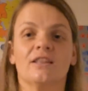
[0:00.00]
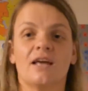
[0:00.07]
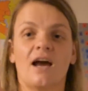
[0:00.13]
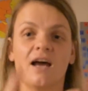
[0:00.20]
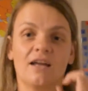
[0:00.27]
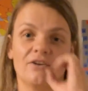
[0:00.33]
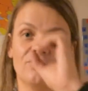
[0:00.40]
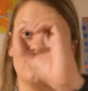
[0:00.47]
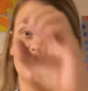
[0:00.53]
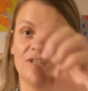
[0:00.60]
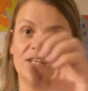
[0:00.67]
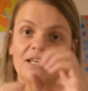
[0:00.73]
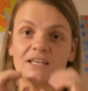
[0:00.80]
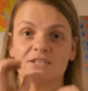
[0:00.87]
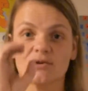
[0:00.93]
The
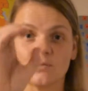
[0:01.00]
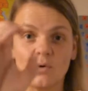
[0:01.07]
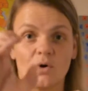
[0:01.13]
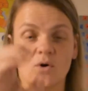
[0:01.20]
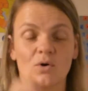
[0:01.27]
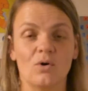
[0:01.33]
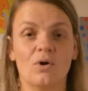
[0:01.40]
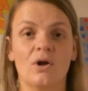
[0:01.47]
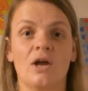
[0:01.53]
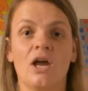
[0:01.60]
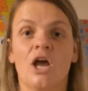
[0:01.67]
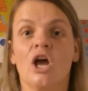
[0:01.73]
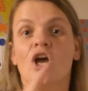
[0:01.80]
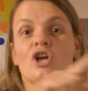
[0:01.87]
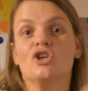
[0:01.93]
100 Years' War,
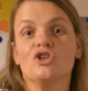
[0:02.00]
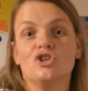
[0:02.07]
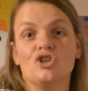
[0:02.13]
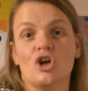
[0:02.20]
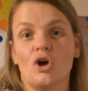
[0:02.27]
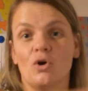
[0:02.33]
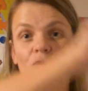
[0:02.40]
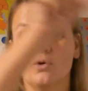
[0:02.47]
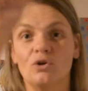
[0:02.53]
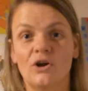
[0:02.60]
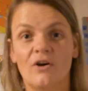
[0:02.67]
Joan